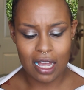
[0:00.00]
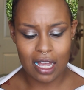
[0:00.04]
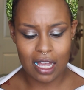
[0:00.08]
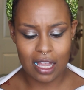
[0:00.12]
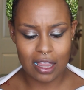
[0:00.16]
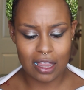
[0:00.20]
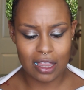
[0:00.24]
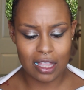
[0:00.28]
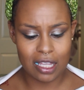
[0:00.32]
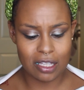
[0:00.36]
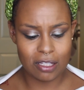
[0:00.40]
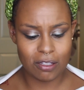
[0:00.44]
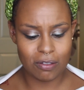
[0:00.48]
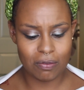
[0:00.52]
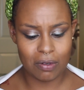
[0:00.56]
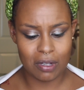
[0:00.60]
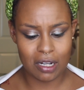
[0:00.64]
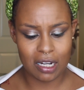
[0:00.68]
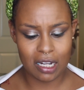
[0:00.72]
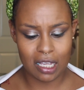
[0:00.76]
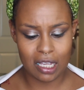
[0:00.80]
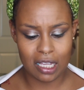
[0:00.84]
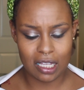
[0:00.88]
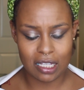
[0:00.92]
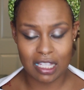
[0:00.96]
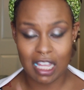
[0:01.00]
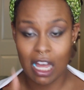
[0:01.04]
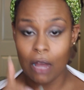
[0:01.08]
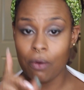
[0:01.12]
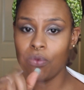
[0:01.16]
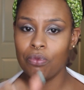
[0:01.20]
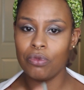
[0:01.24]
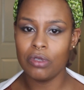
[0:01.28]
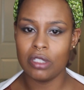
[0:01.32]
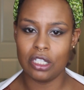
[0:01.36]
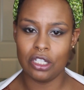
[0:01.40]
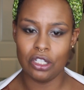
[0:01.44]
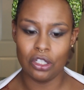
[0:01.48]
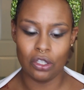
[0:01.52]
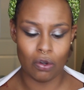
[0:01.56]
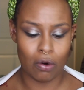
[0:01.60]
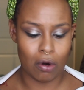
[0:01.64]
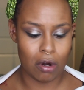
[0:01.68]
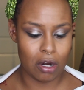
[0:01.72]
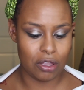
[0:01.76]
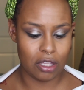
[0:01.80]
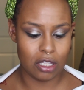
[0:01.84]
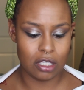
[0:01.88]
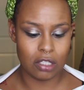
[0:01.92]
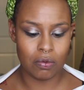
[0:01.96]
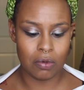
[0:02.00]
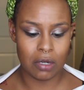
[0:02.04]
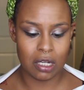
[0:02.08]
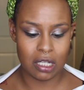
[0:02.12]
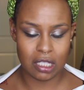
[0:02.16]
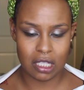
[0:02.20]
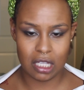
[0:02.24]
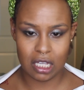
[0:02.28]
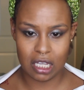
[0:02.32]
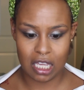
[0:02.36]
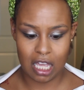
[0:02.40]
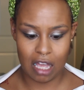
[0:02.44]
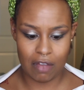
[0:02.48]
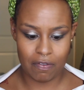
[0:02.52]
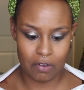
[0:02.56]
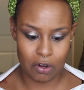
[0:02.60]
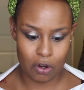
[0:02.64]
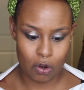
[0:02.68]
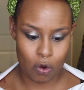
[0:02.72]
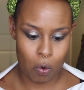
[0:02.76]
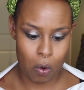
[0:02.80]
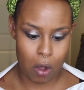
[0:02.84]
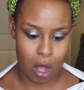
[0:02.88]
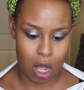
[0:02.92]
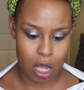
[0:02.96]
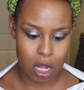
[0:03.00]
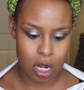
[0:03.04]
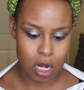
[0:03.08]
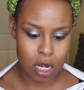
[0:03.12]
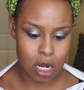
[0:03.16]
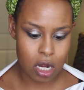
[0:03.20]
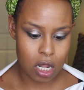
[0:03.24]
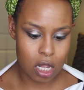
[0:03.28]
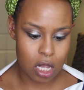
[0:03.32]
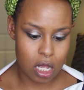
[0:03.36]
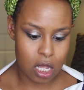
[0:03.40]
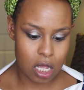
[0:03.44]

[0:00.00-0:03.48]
And this one is, that one was Dior. This one is the Kevin Aquan.